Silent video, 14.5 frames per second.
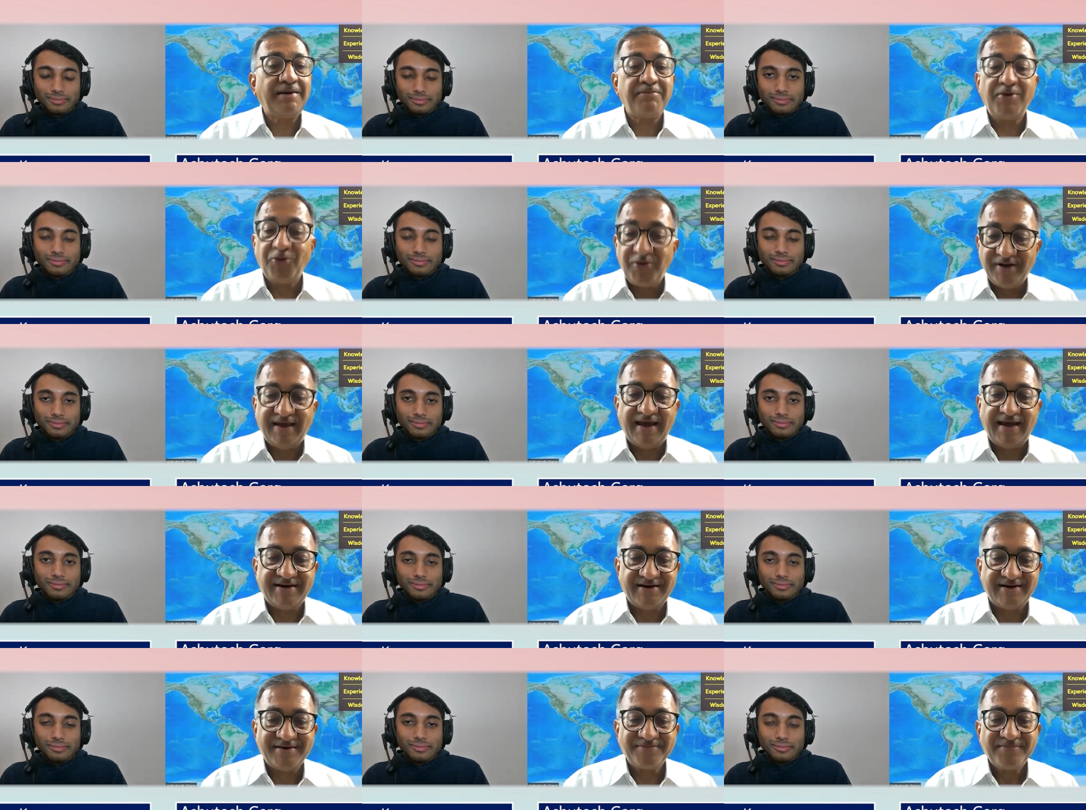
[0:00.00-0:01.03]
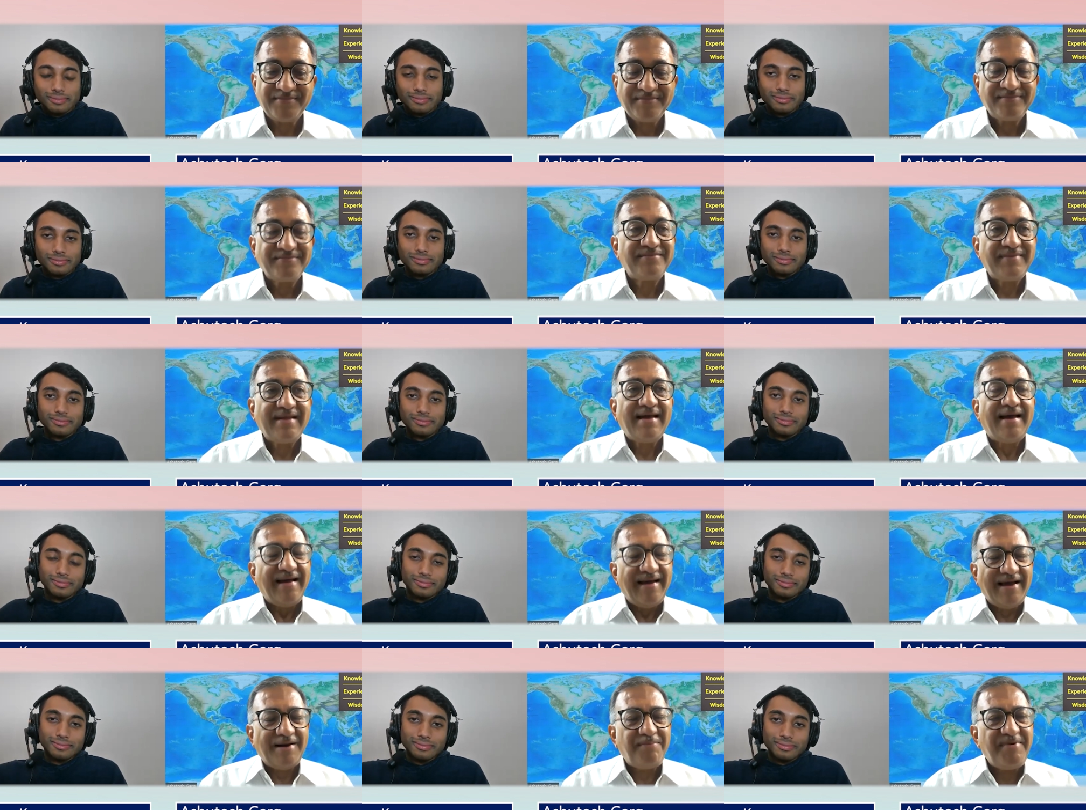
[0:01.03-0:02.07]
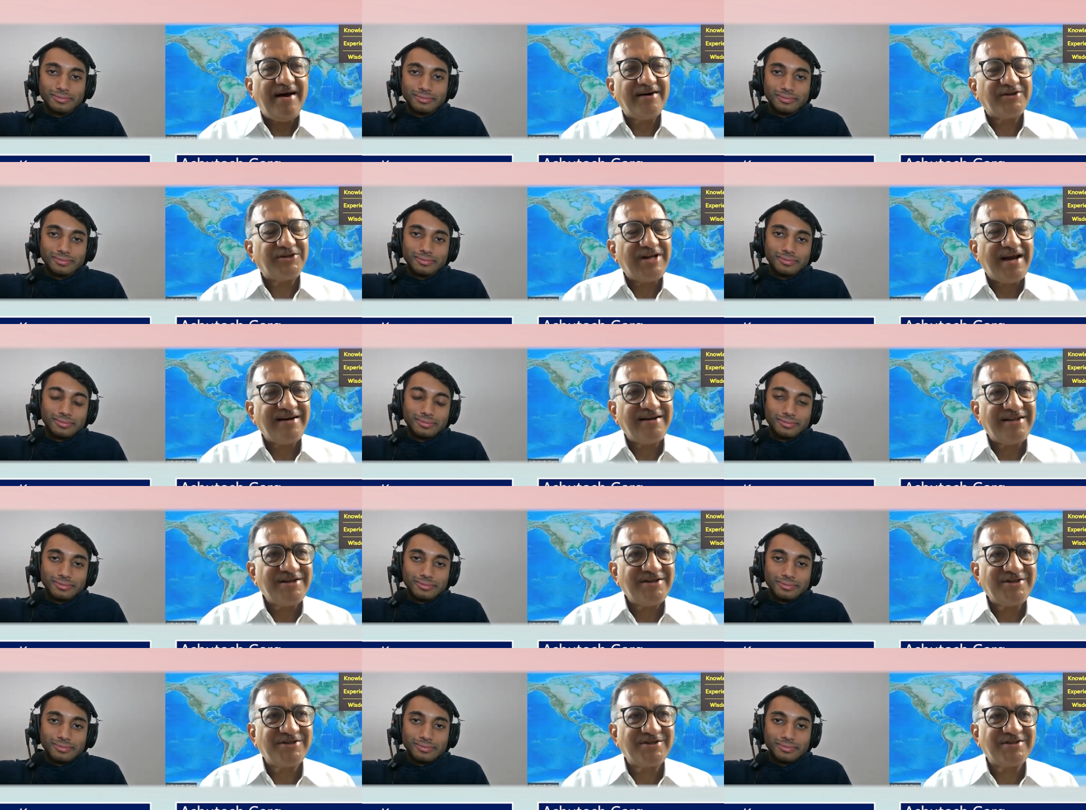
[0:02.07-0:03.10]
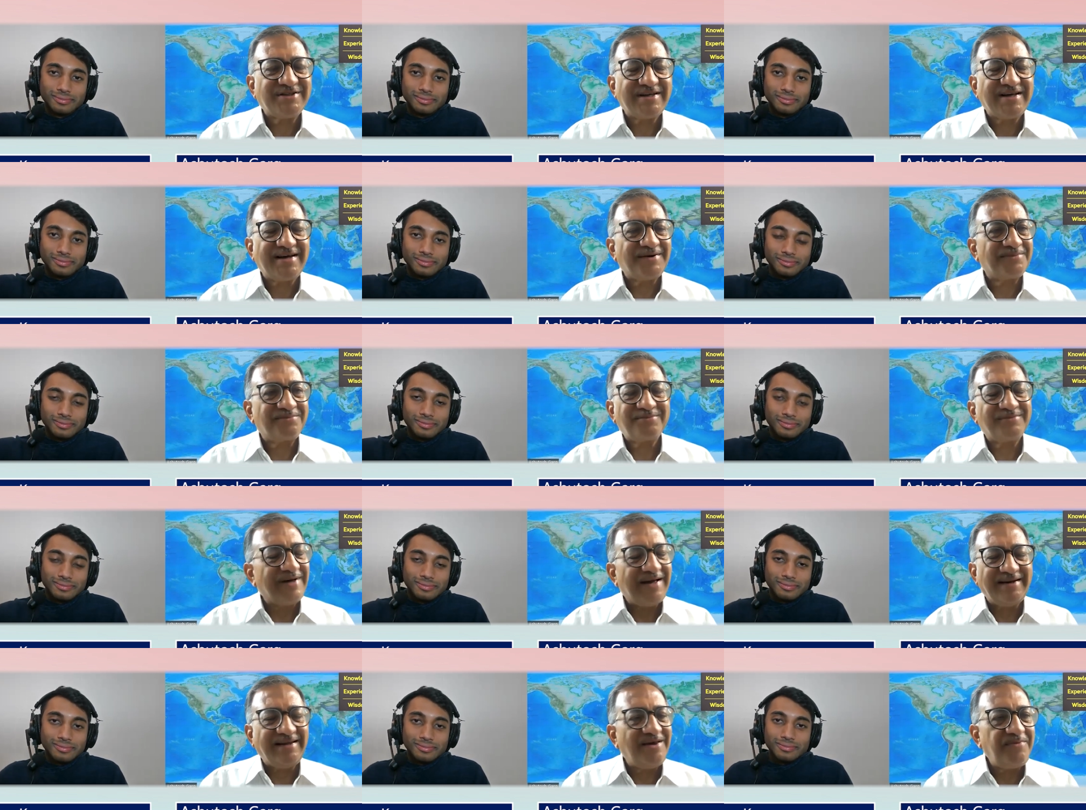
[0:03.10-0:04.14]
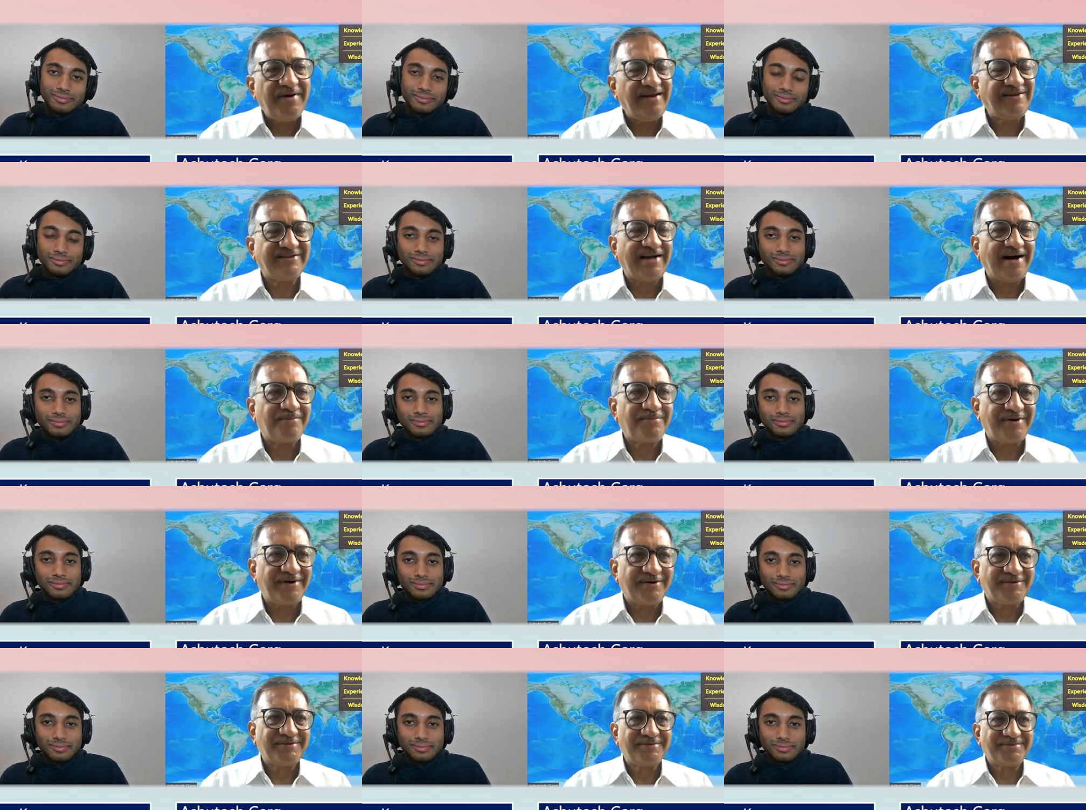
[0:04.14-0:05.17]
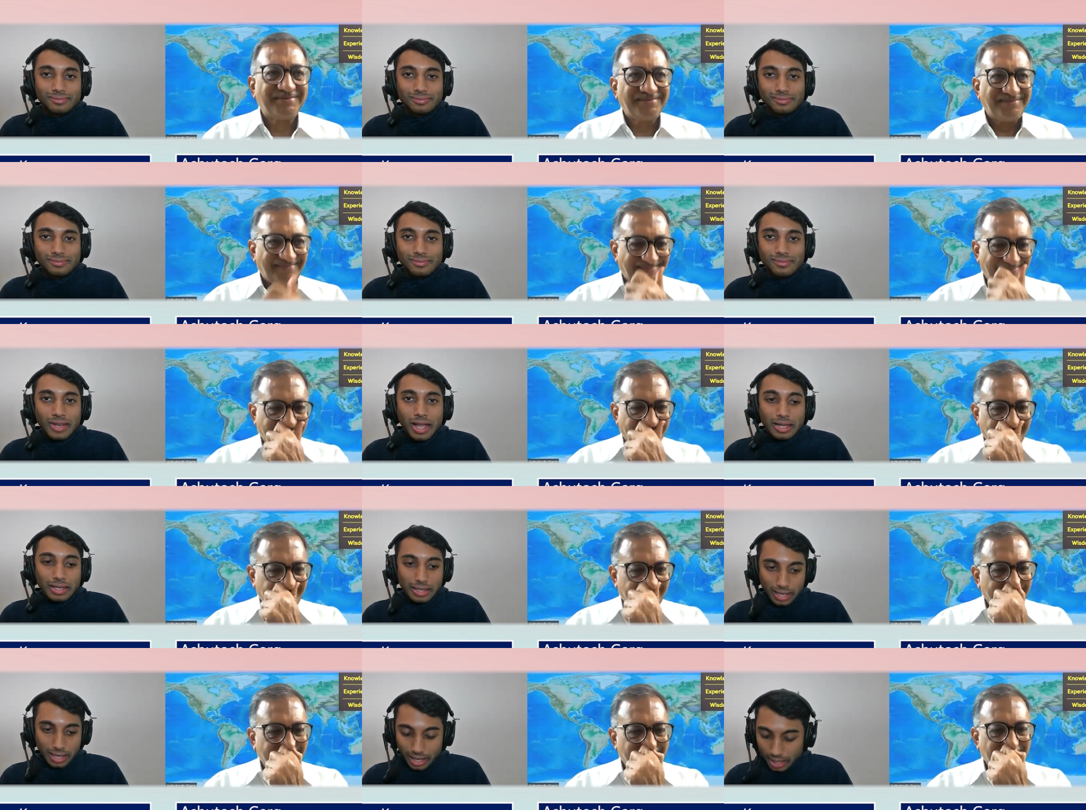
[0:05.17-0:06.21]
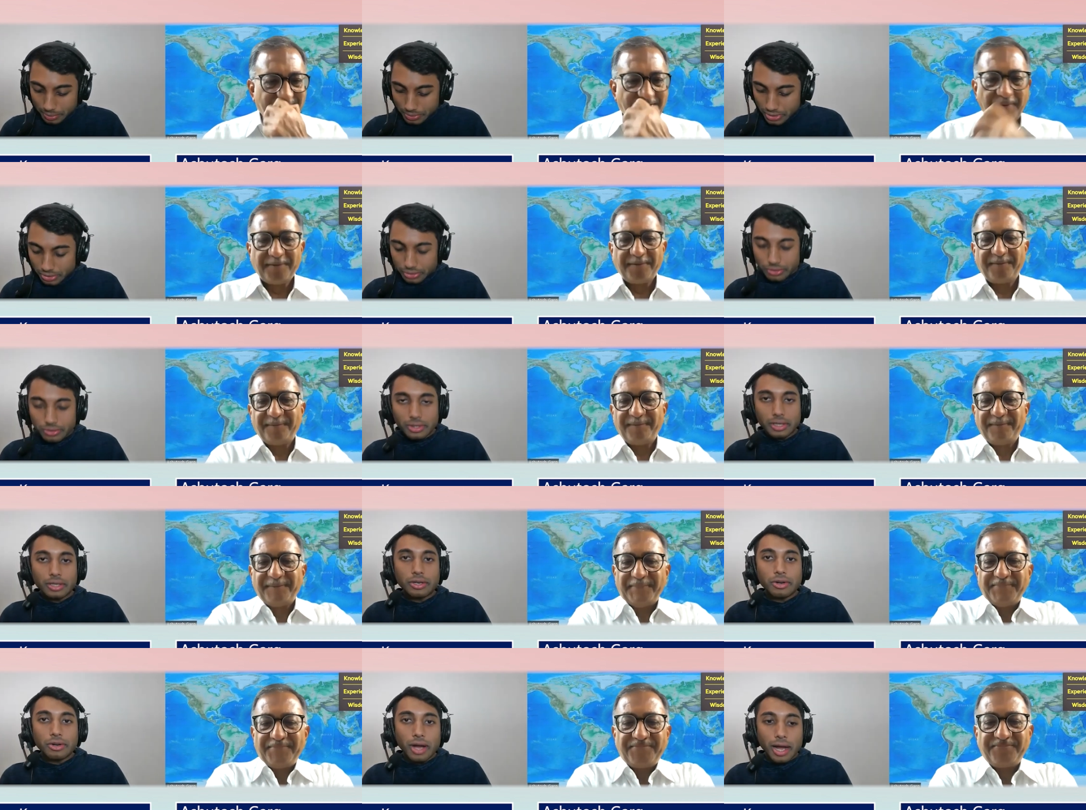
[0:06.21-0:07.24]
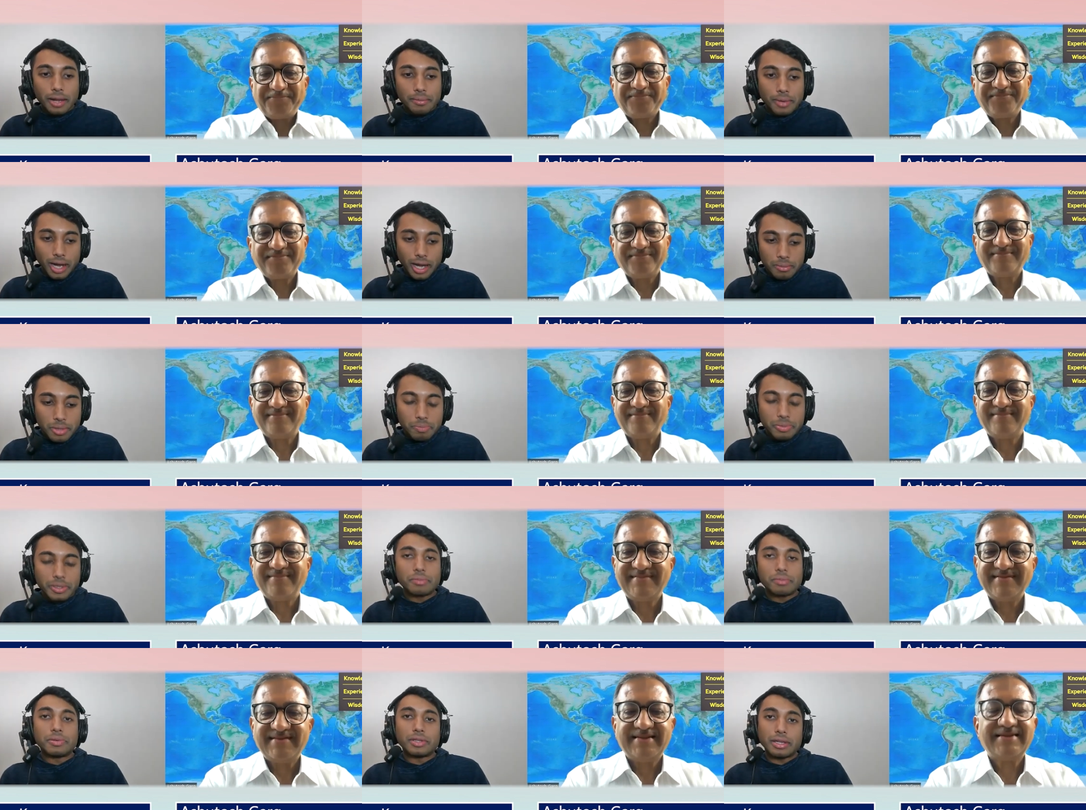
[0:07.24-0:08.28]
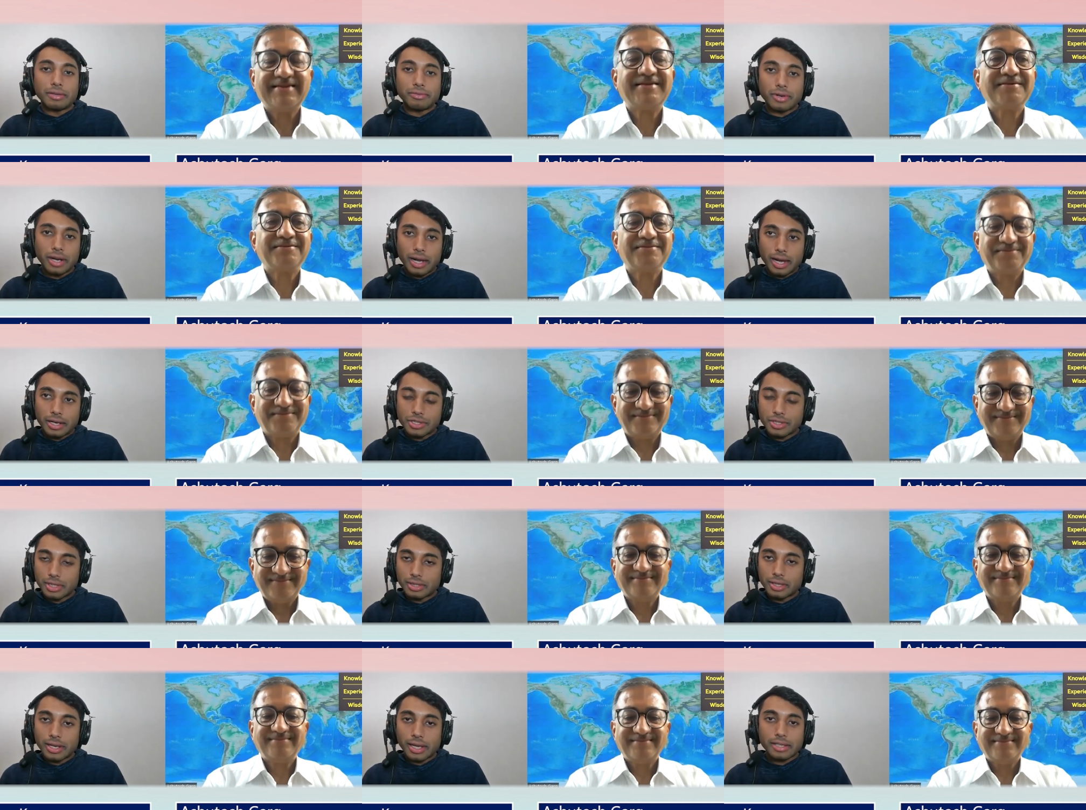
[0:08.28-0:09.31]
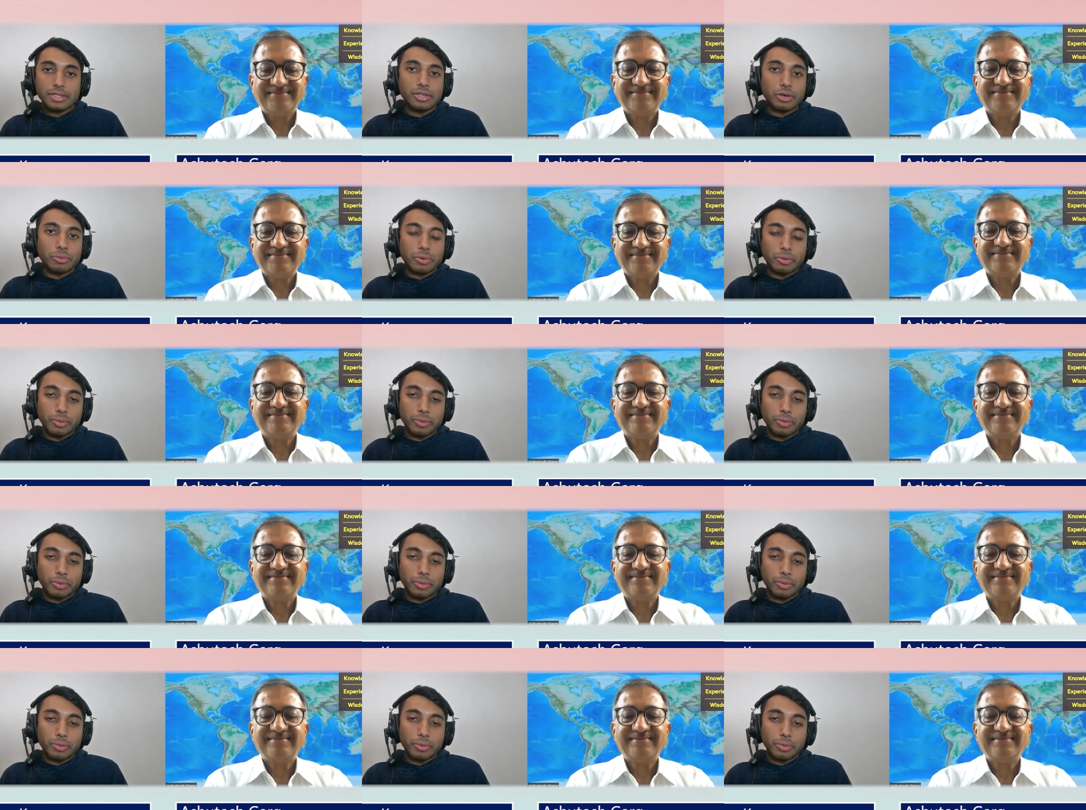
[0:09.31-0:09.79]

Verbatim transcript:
Speaker 1: communicator. Help me understand this and give me an example.
Speaker 2: Yeah, absolutely. You know, I'm a big believer, Ash, that the next Oprah